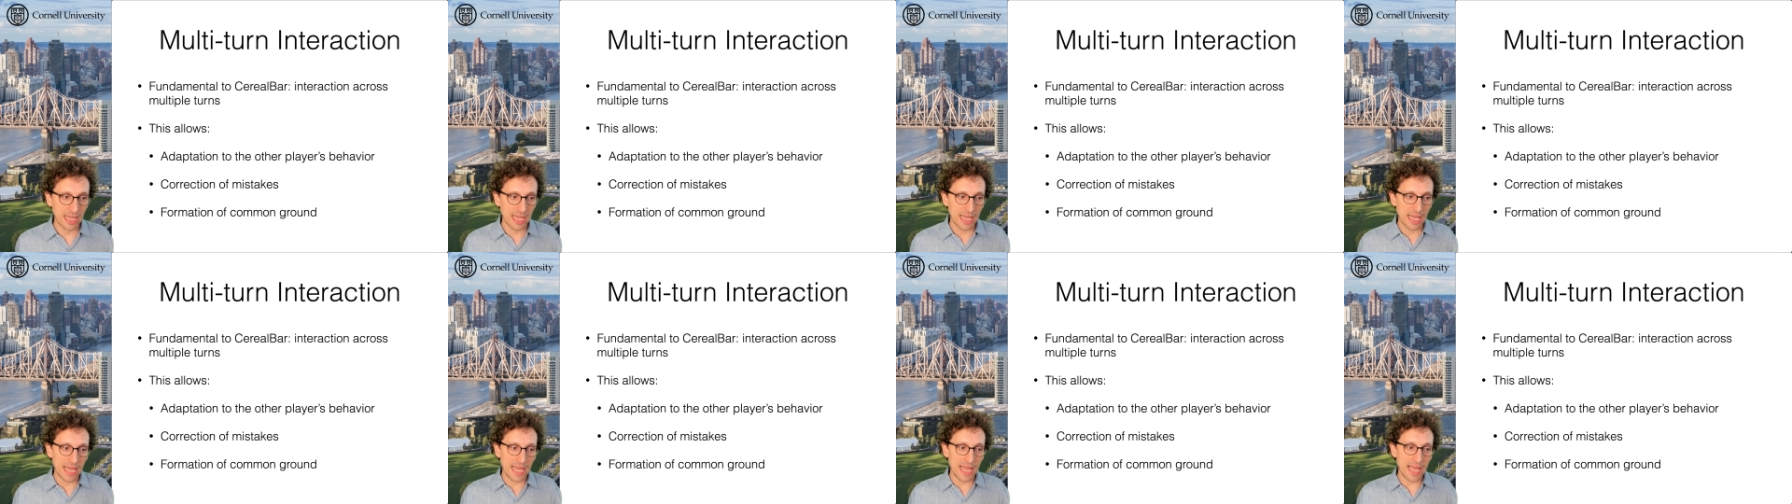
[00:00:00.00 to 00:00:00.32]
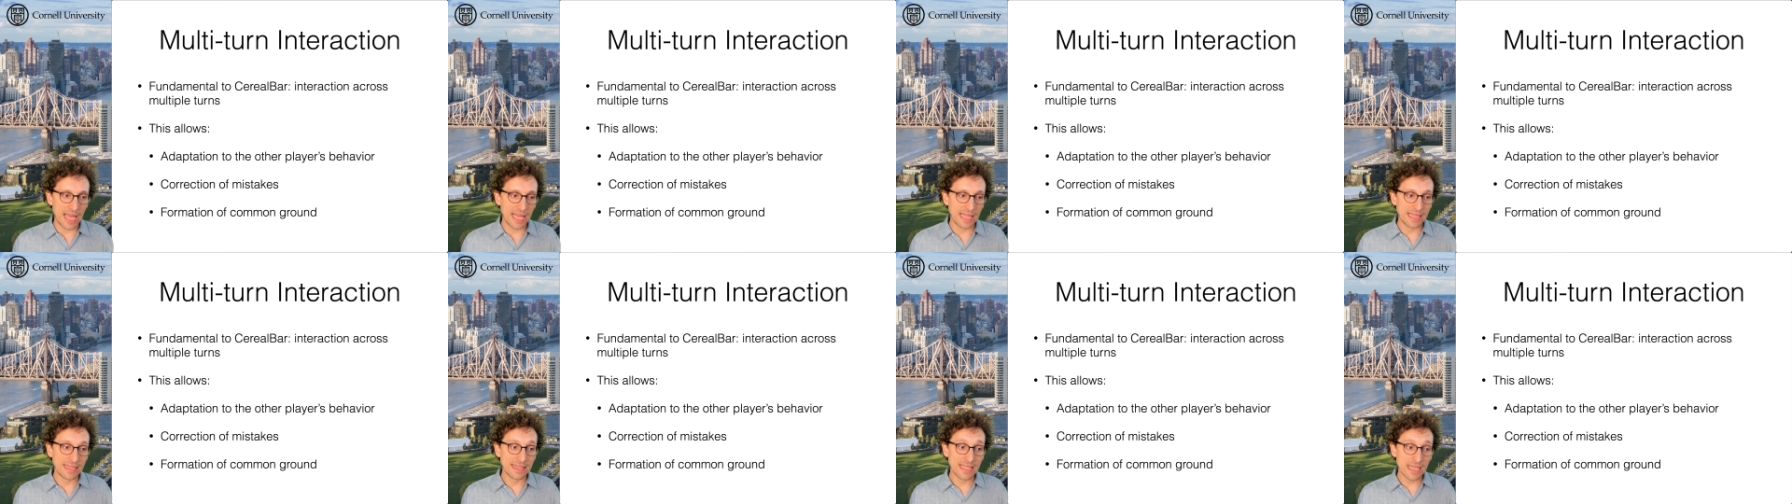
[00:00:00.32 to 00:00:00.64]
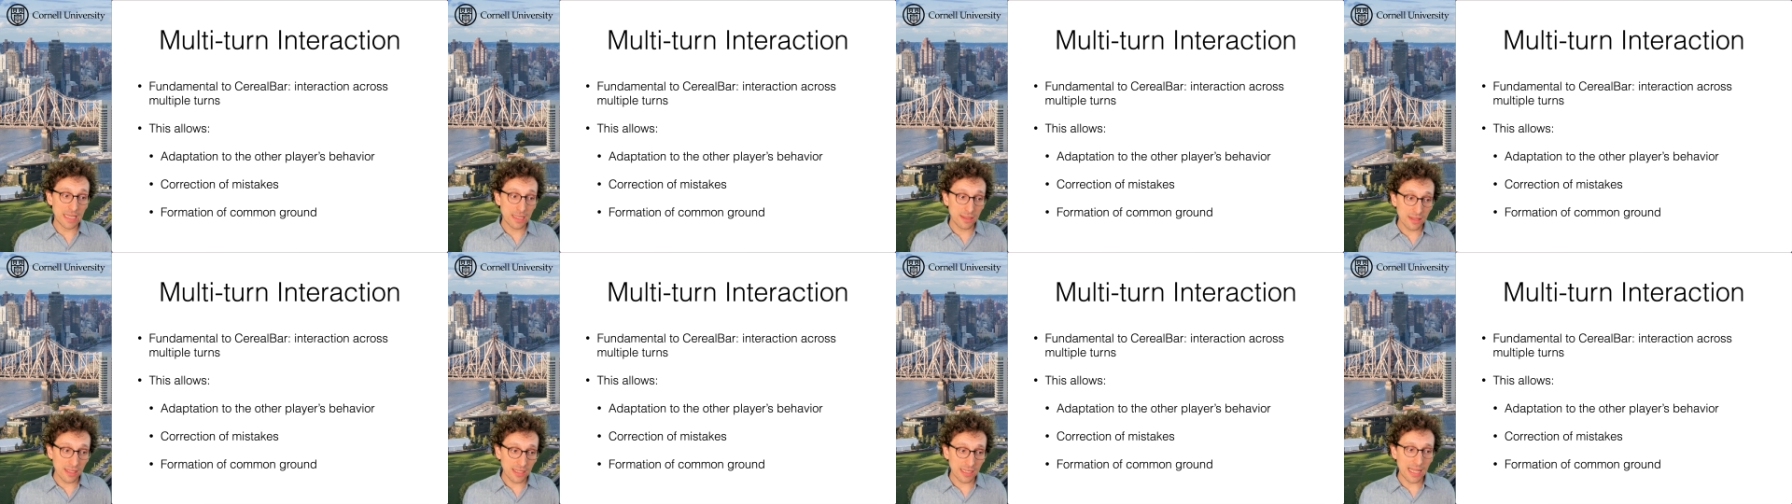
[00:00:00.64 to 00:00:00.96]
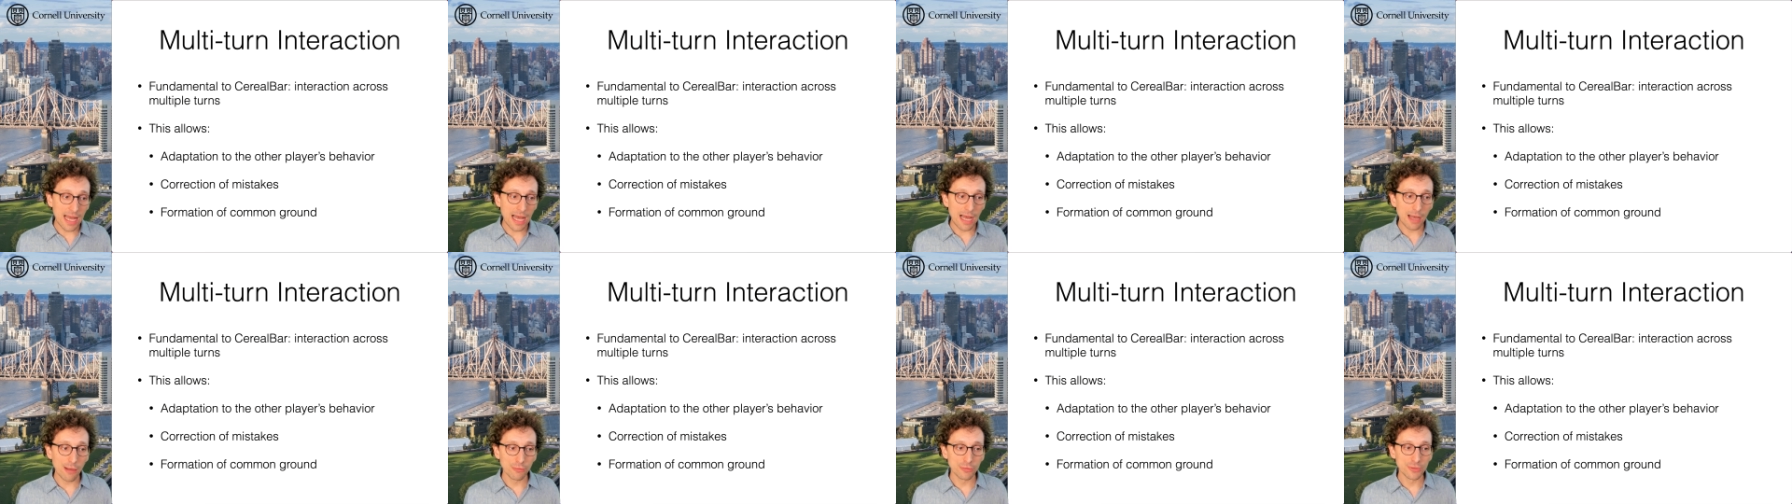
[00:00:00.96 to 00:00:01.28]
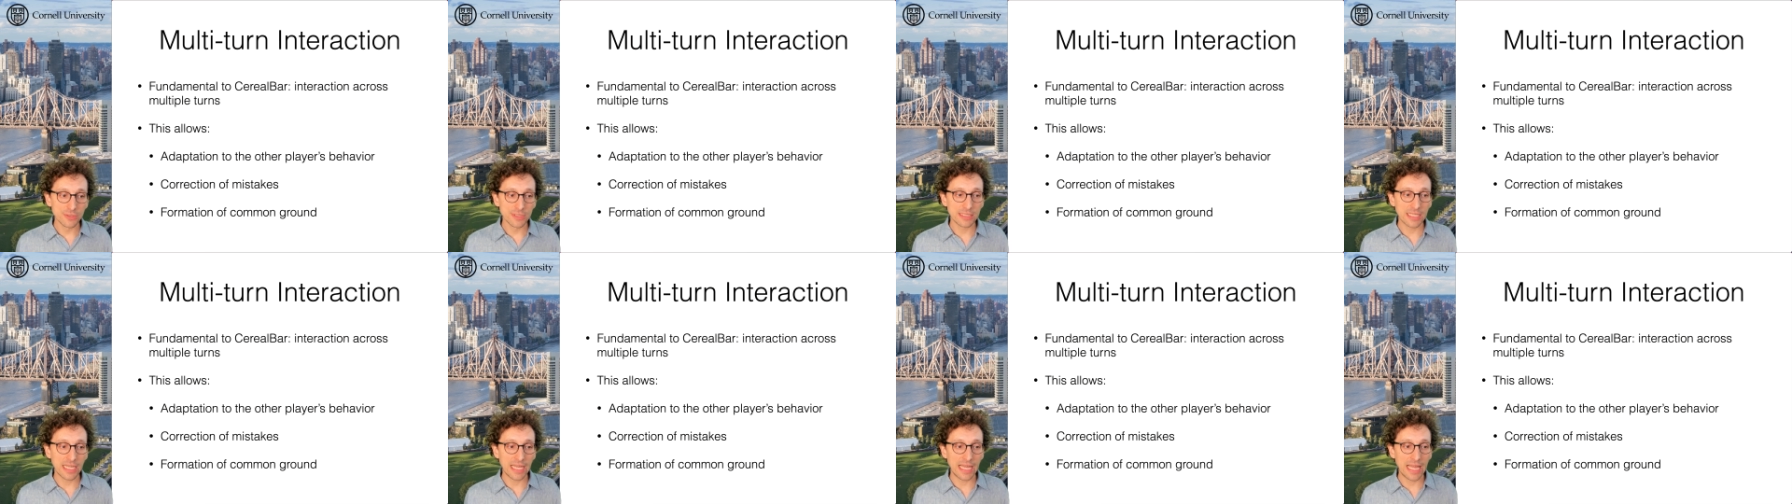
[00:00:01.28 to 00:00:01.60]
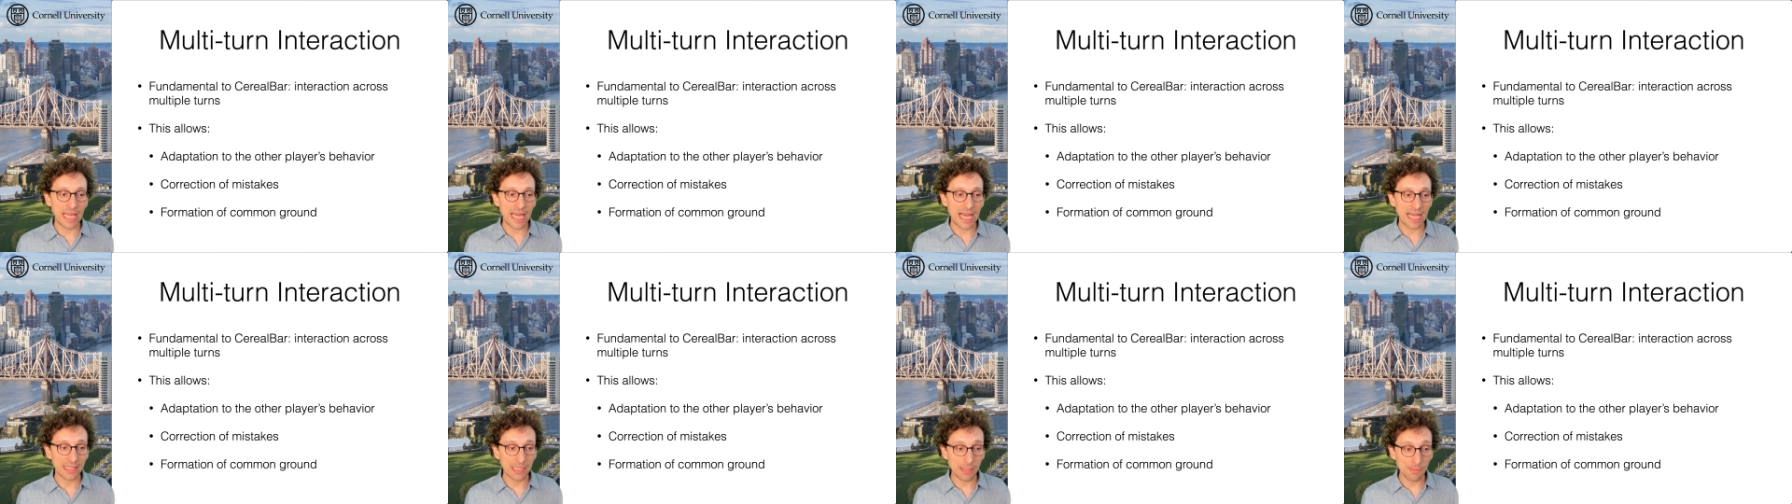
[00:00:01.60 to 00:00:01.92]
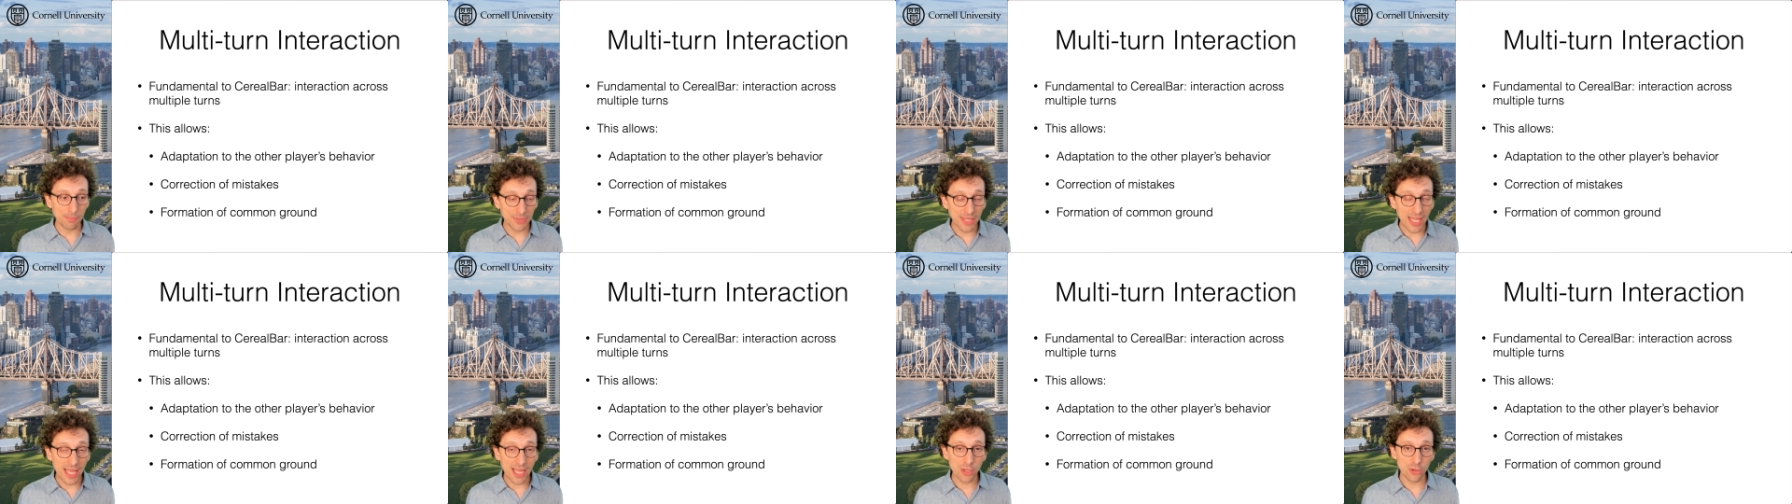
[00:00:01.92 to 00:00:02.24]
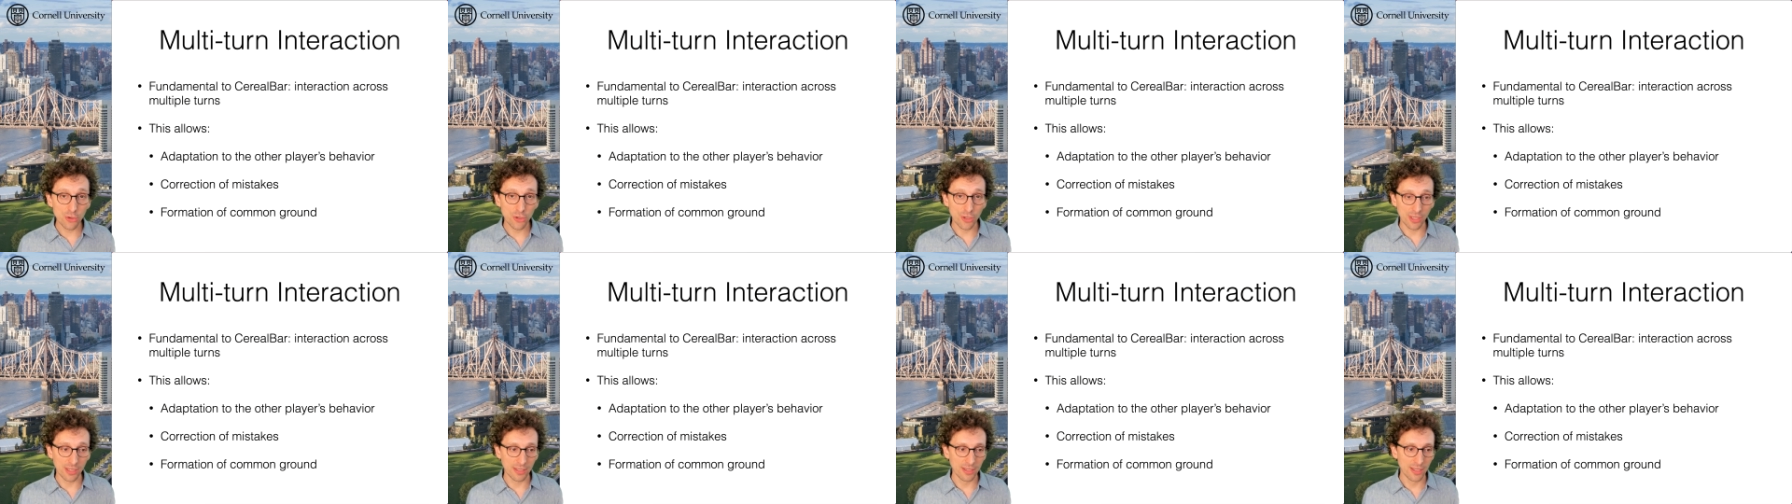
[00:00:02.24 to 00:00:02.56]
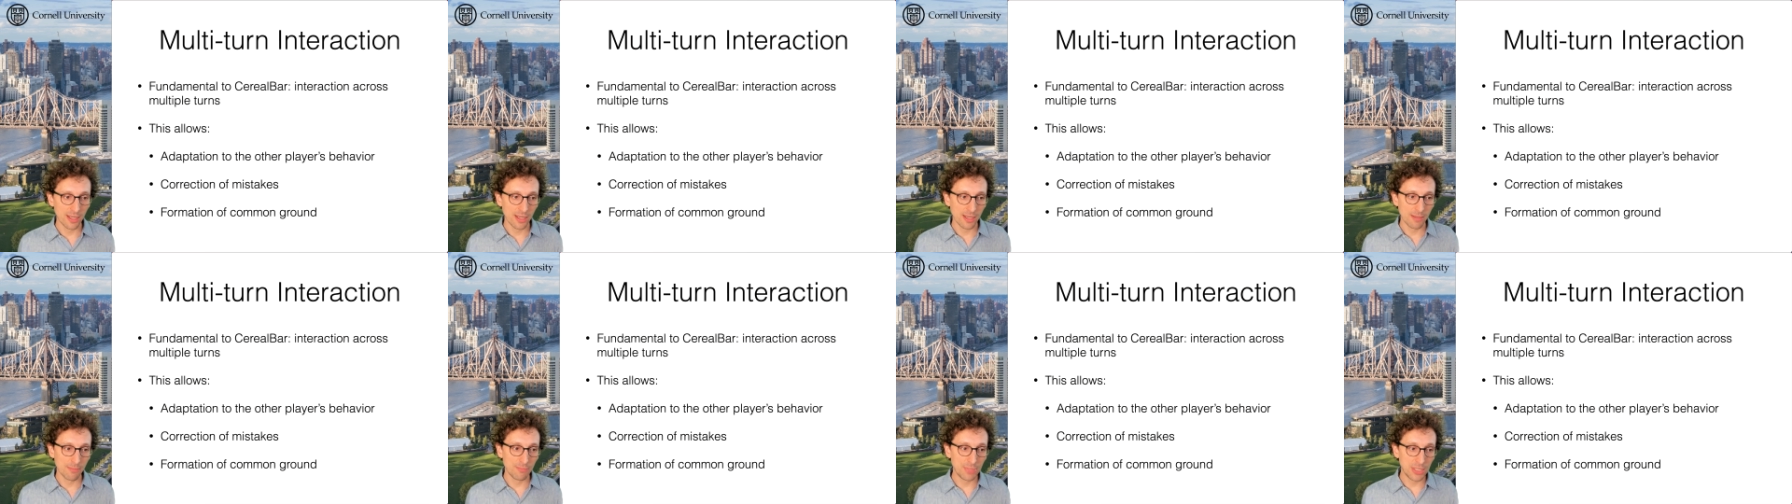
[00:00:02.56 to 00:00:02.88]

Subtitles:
And this allows adaptation